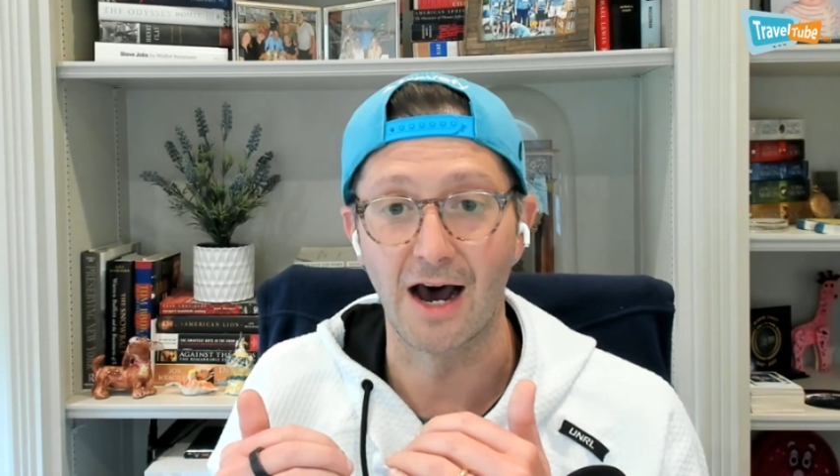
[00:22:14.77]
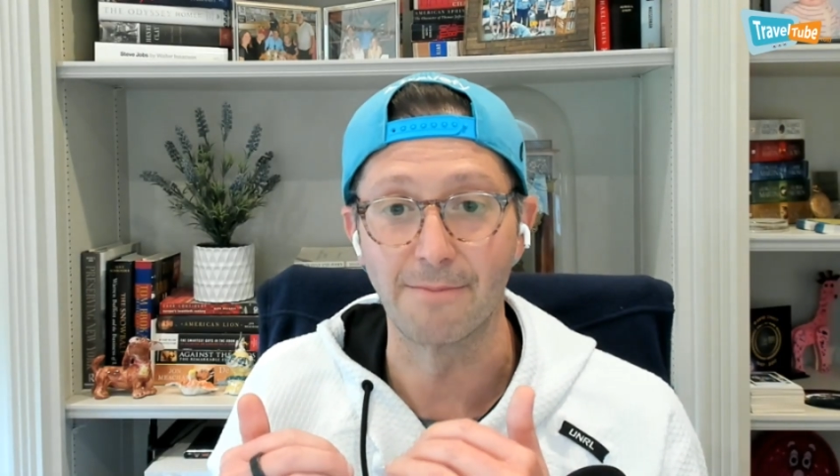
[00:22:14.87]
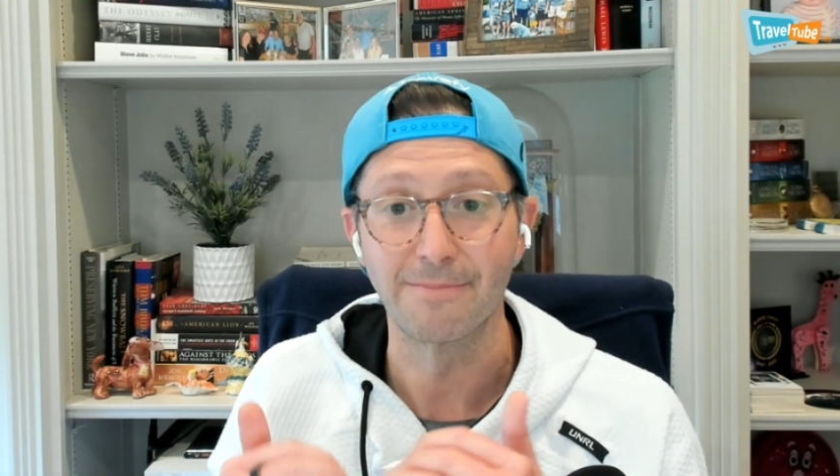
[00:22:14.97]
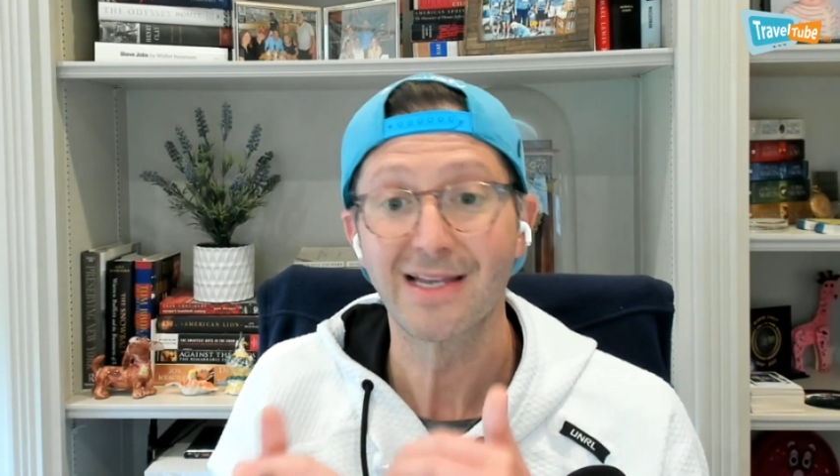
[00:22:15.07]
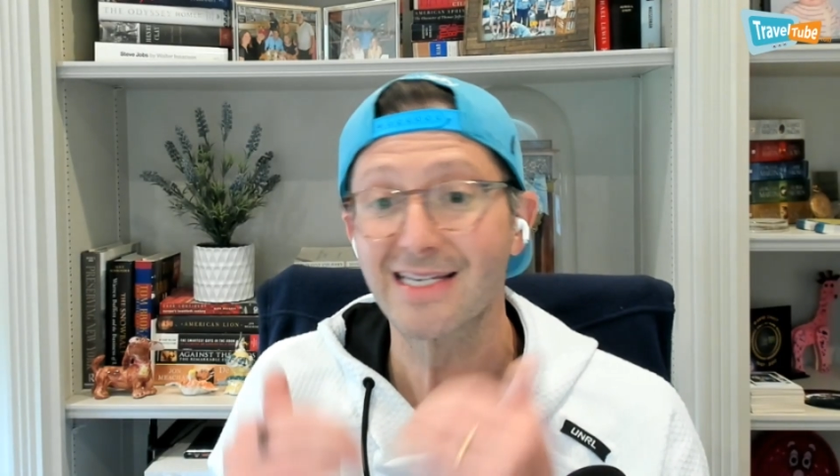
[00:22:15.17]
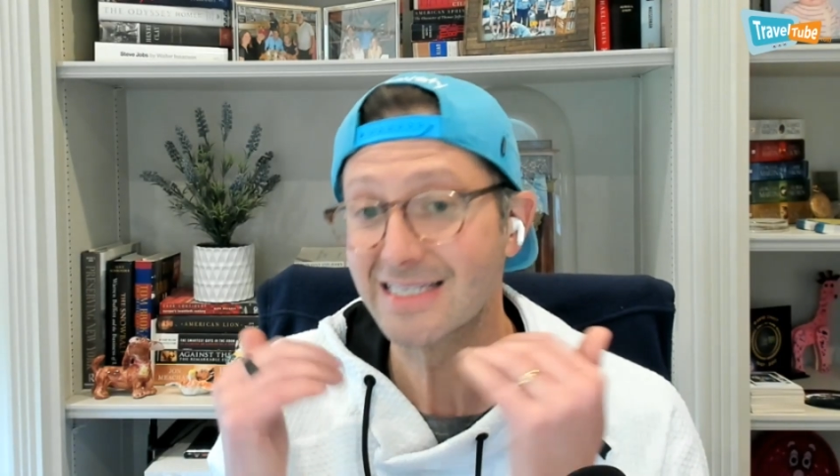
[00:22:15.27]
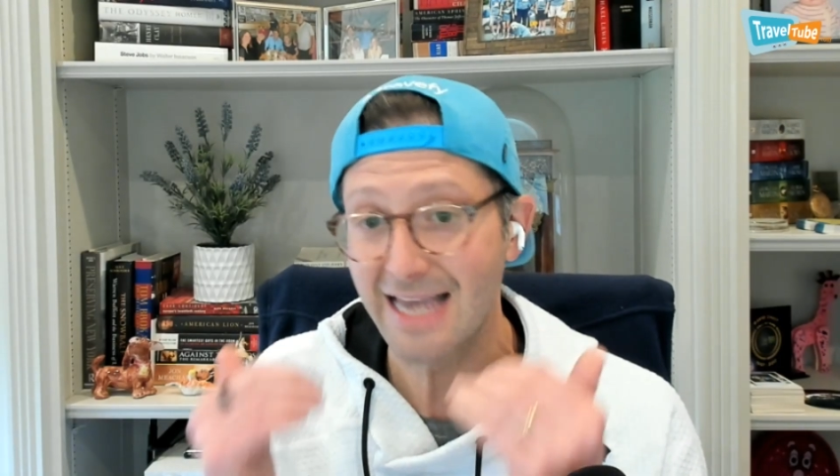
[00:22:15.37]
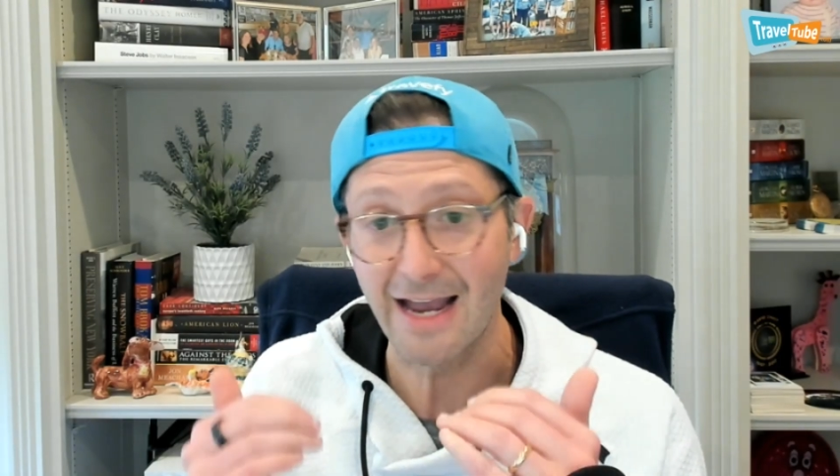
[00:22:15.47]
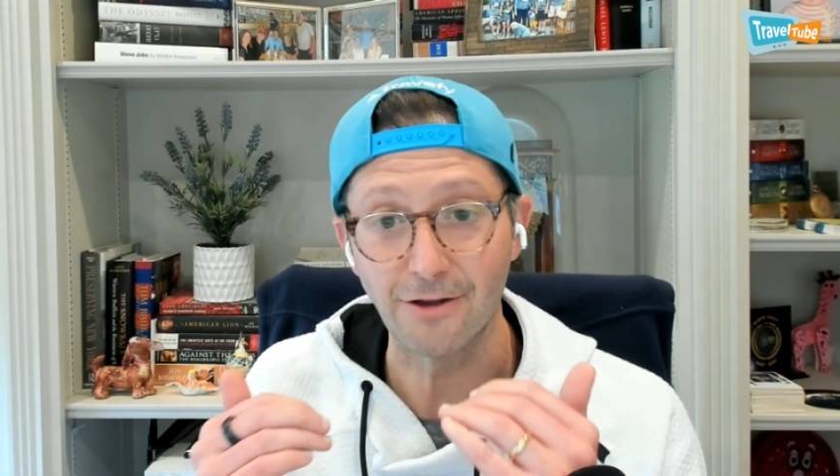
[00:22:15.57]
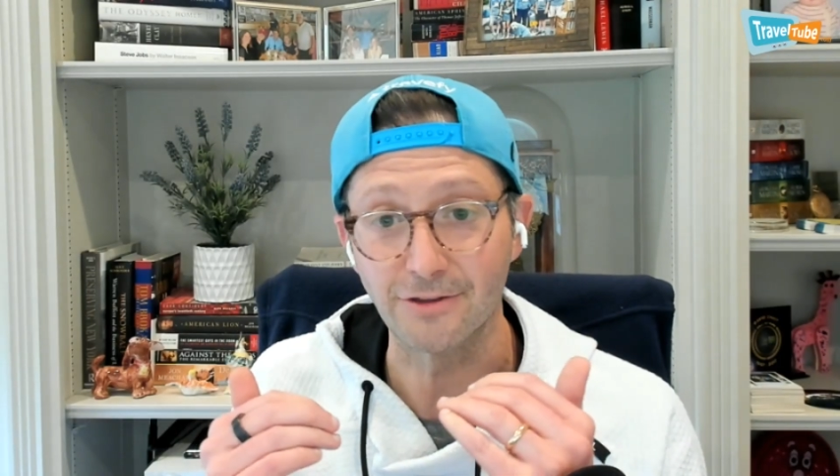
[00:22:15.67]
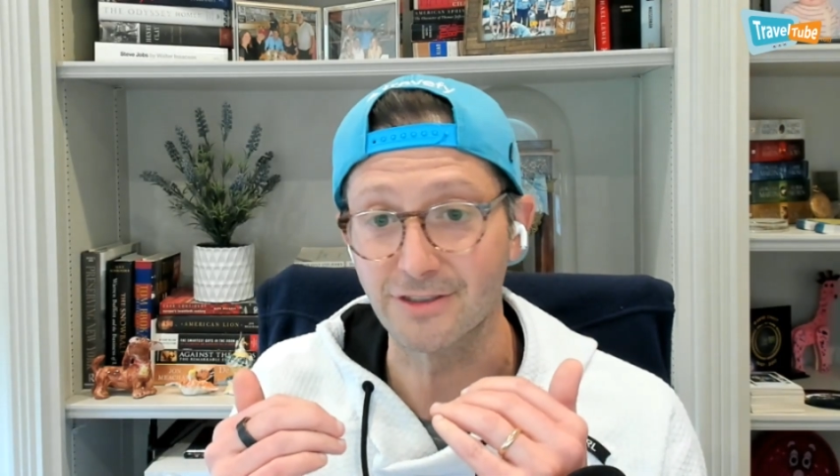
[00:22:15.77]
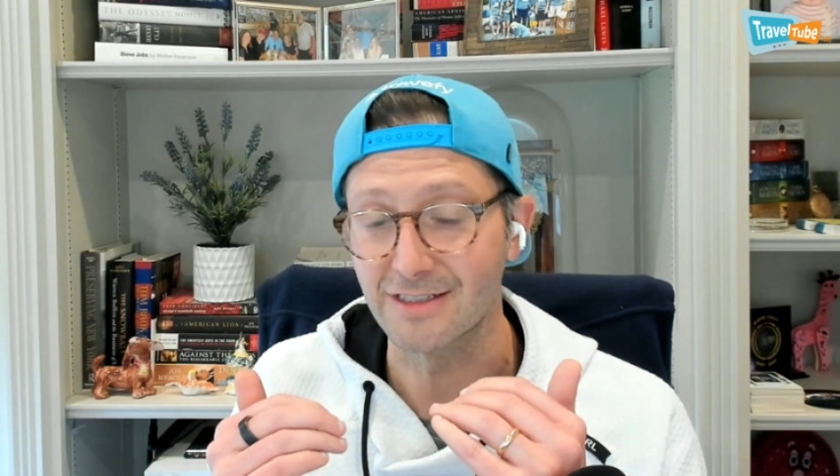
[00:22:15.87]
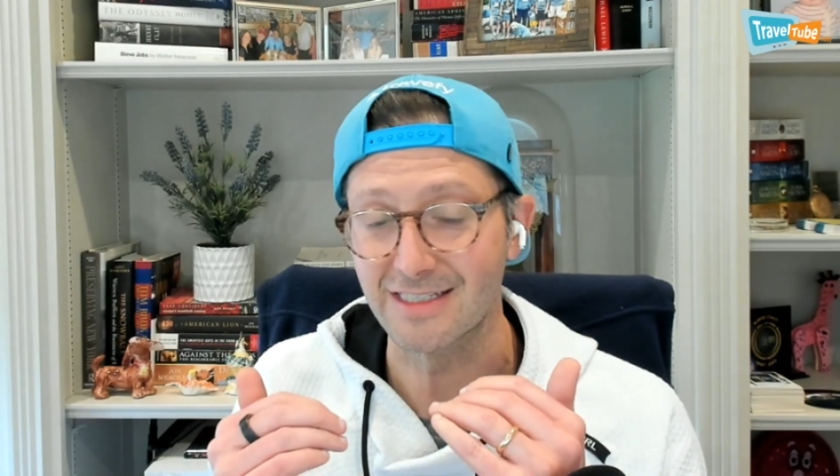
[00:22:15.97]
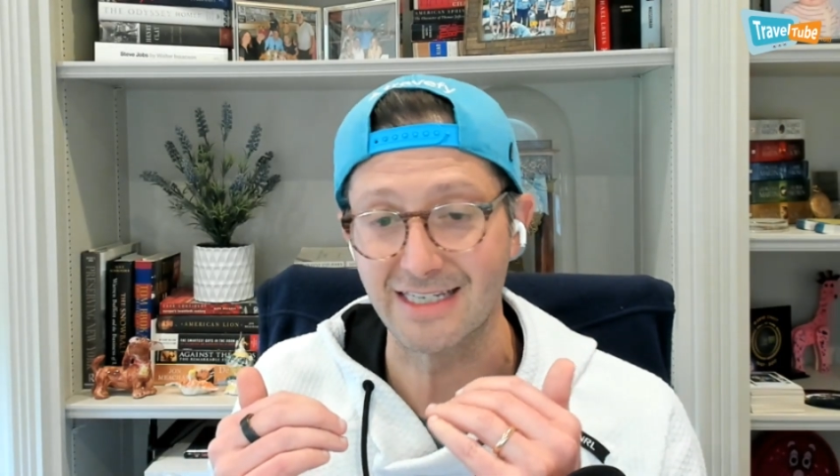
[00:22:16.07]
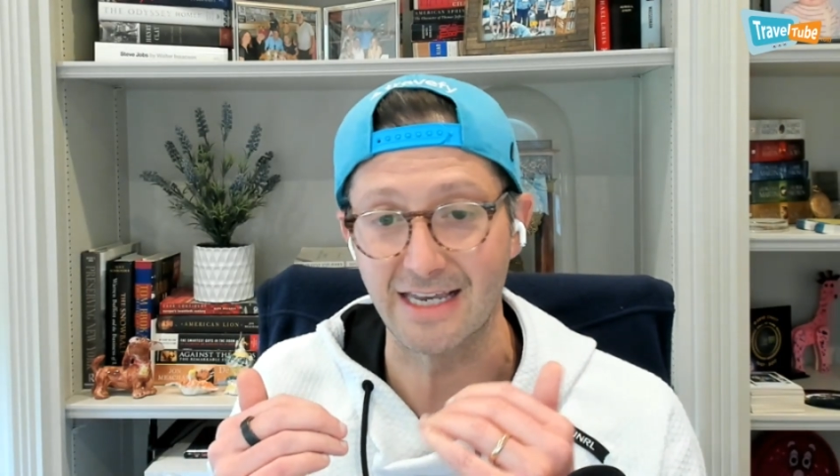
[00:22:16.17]
sales
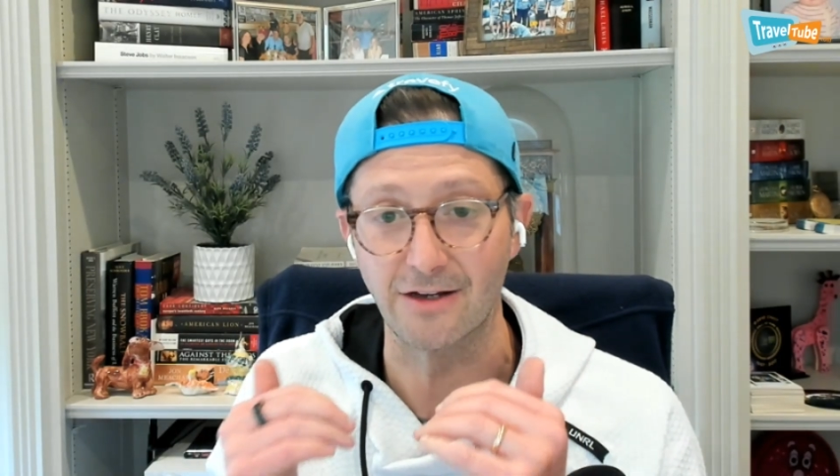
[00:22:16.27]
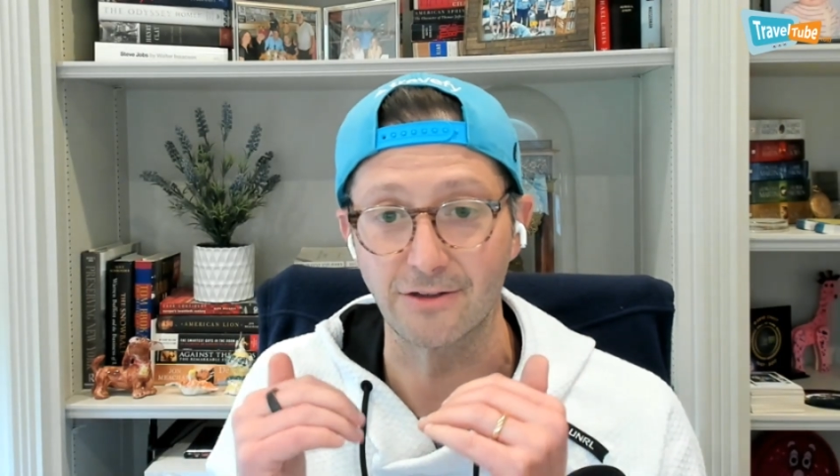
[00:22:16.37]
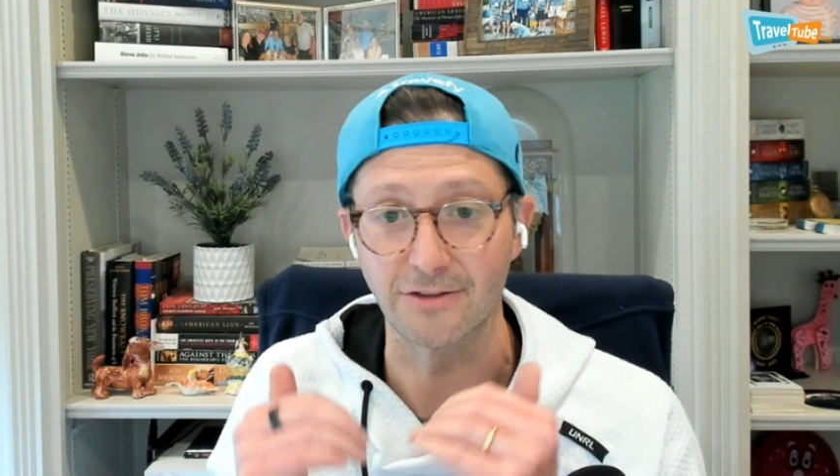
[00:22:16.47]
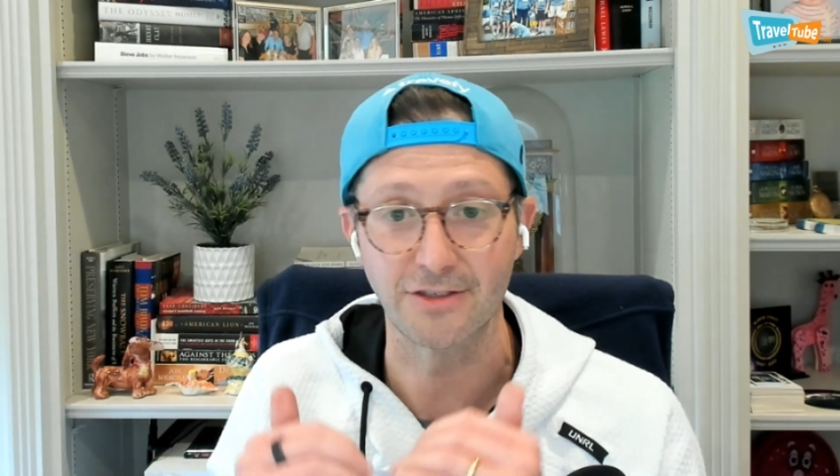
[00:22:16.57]
skills,